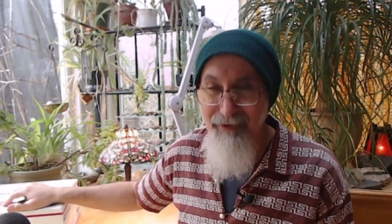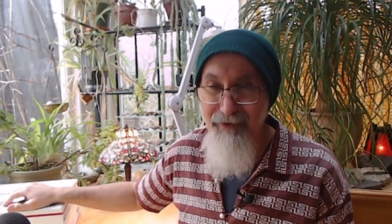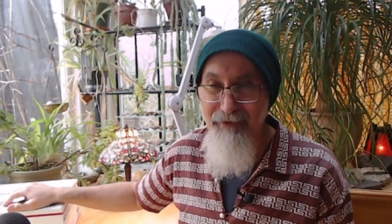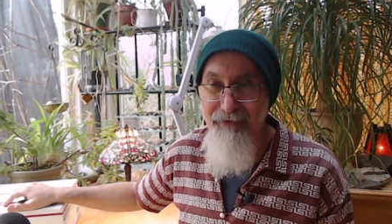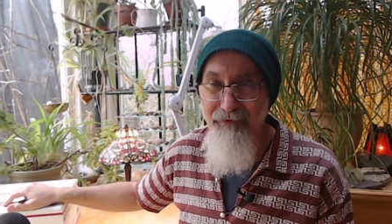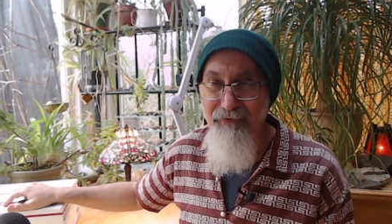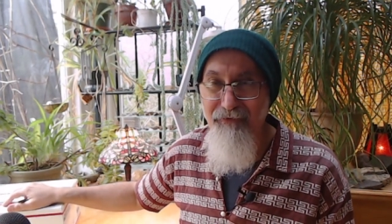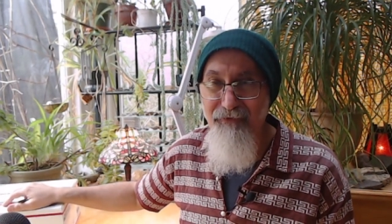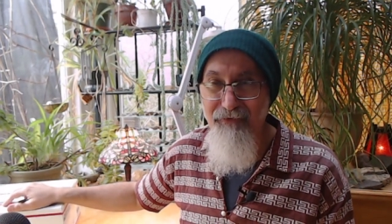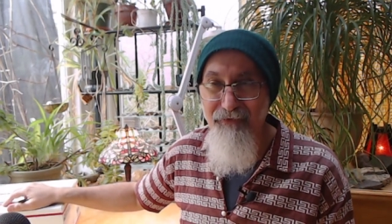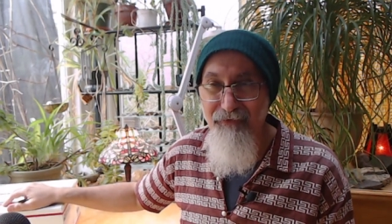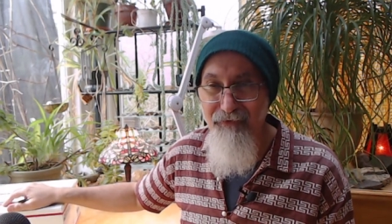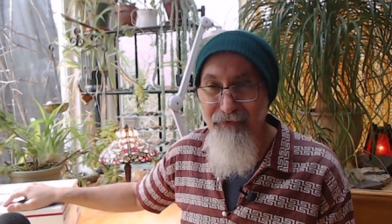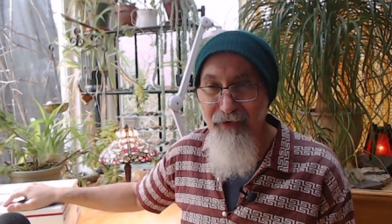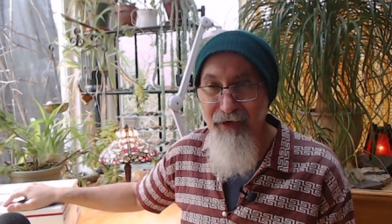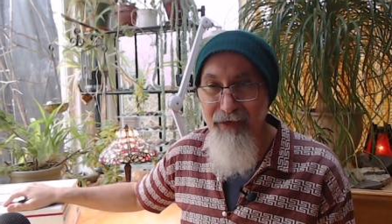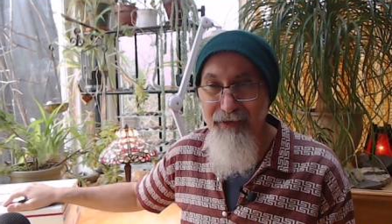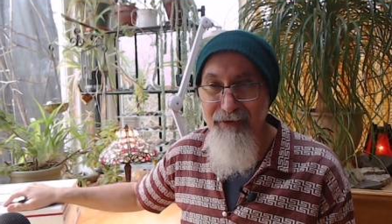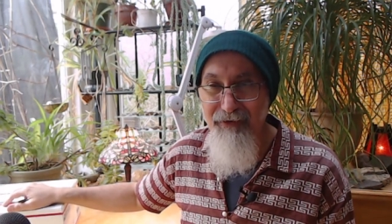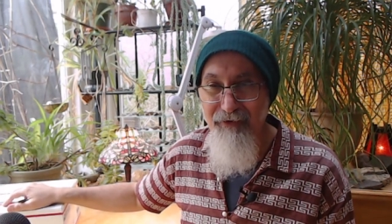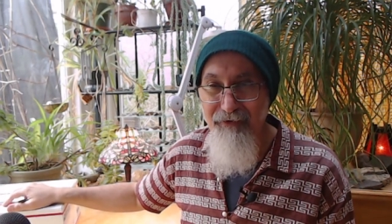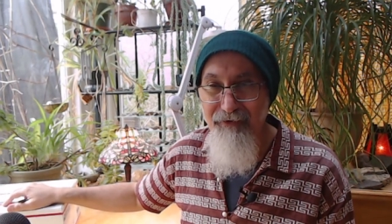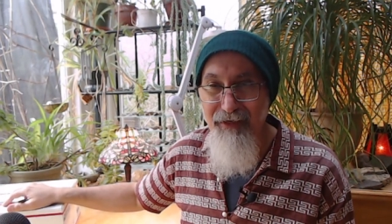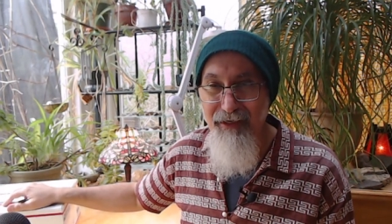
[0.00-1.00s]

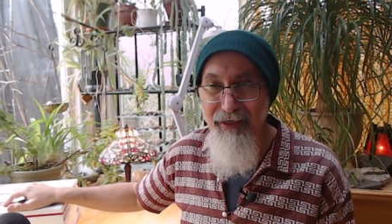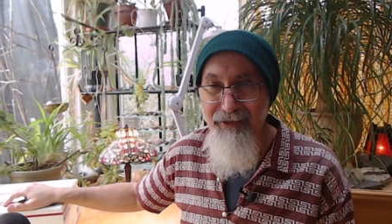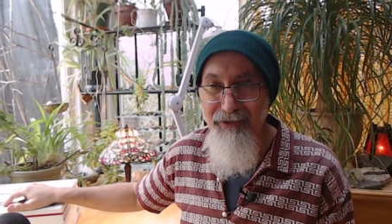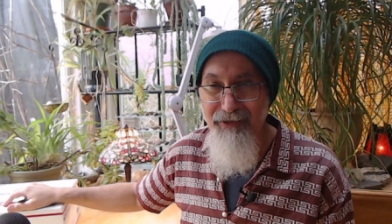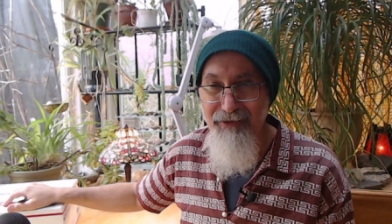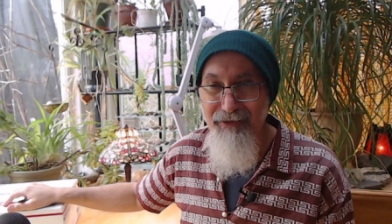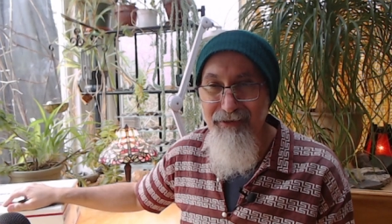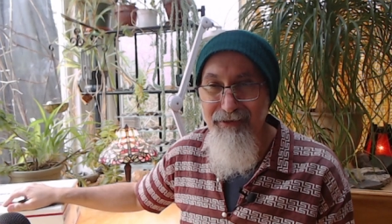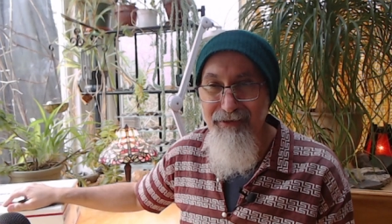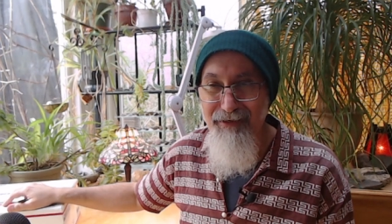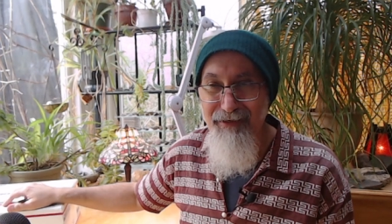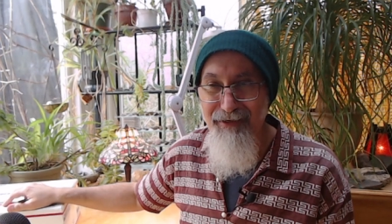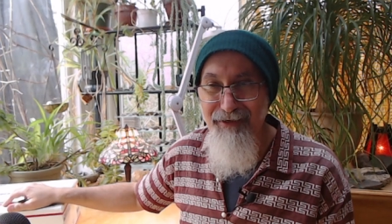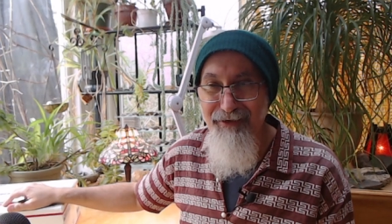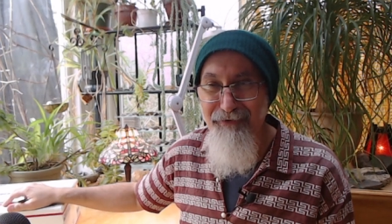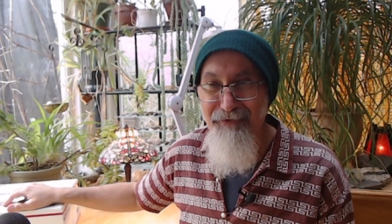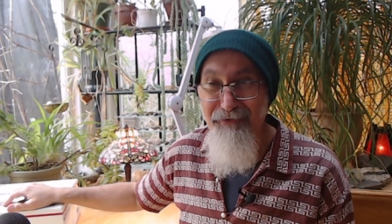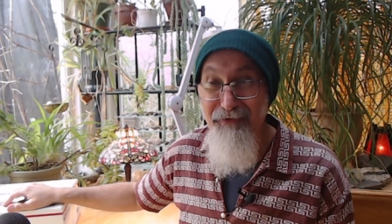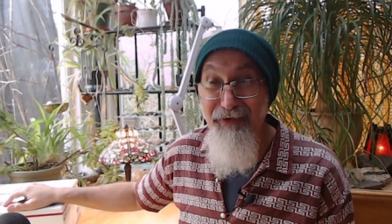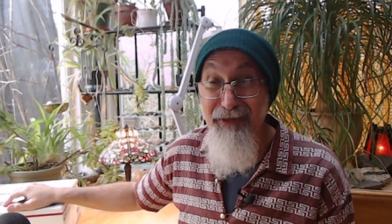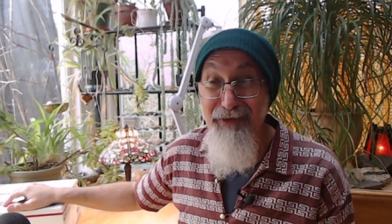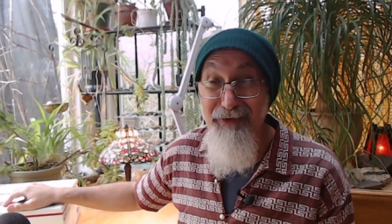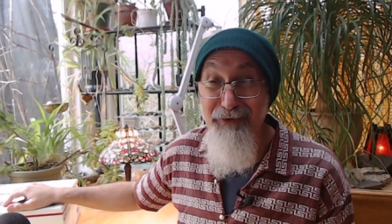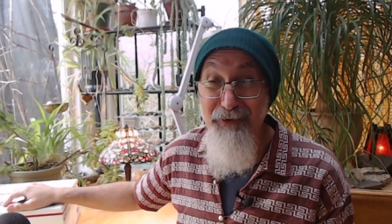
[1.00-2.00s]
Fuck the fascists.
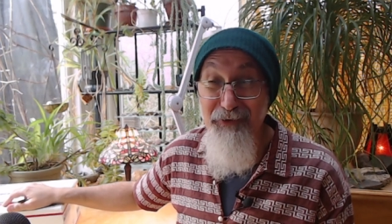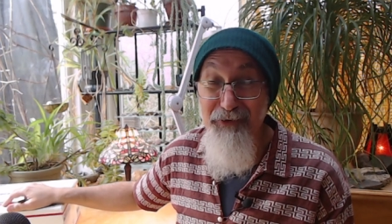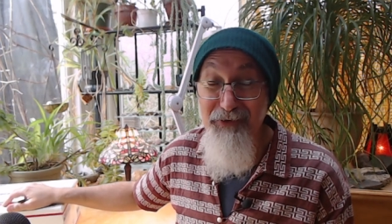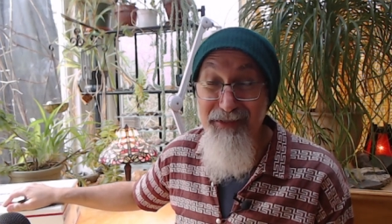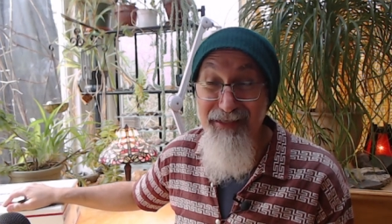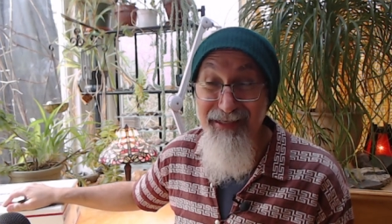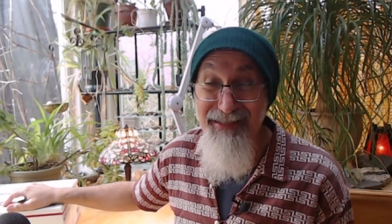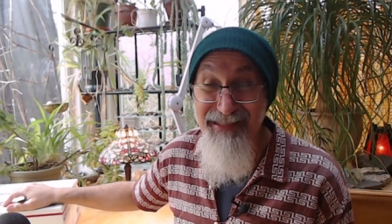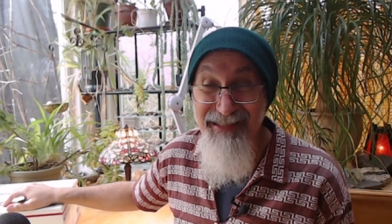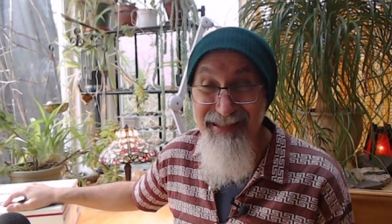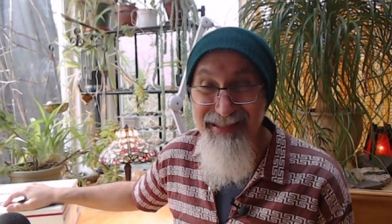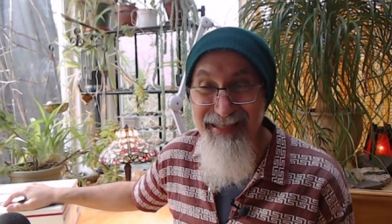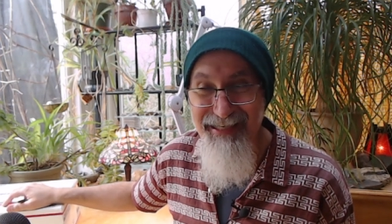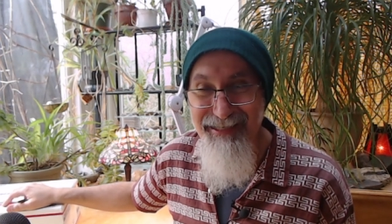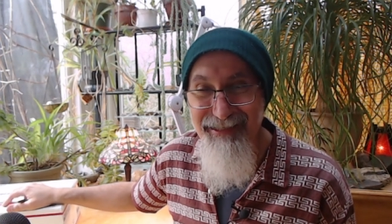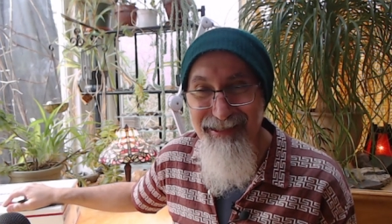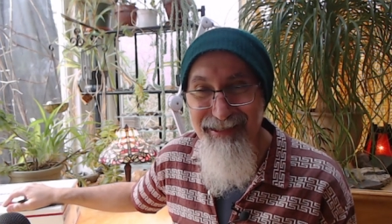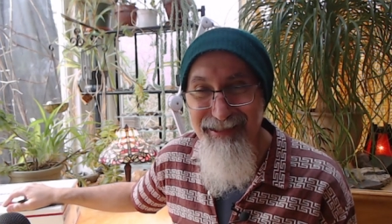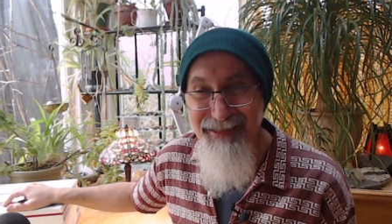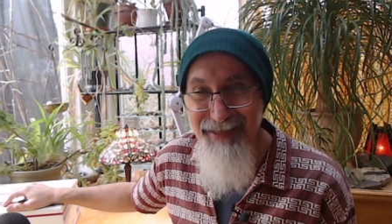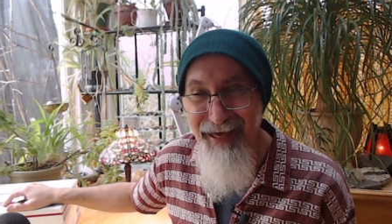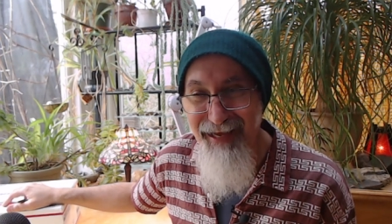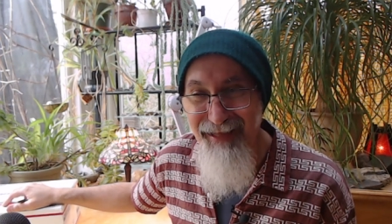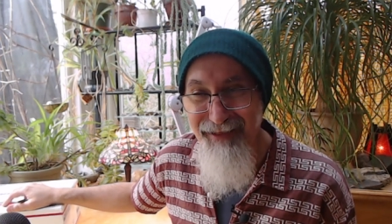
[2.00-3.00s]
Fuck those that stay
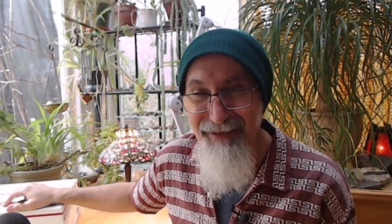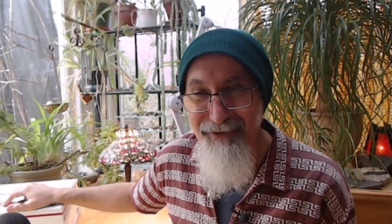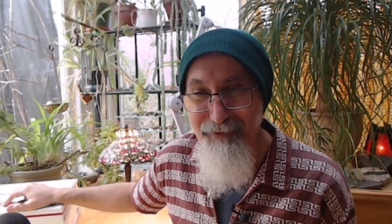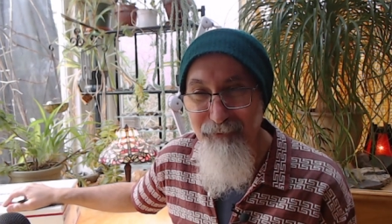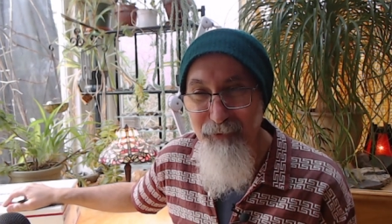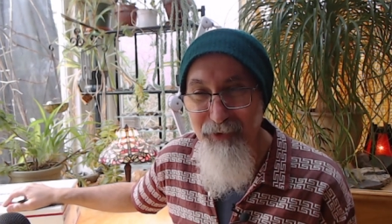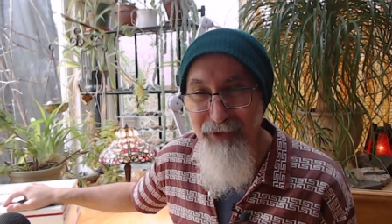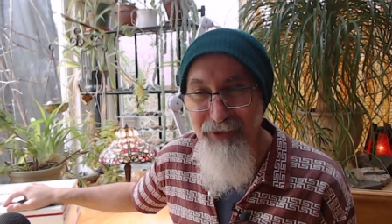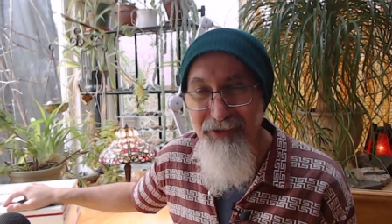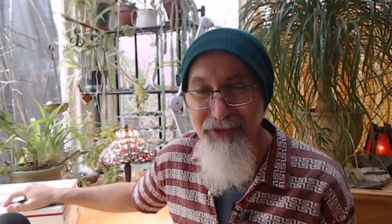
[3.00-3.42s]
silent when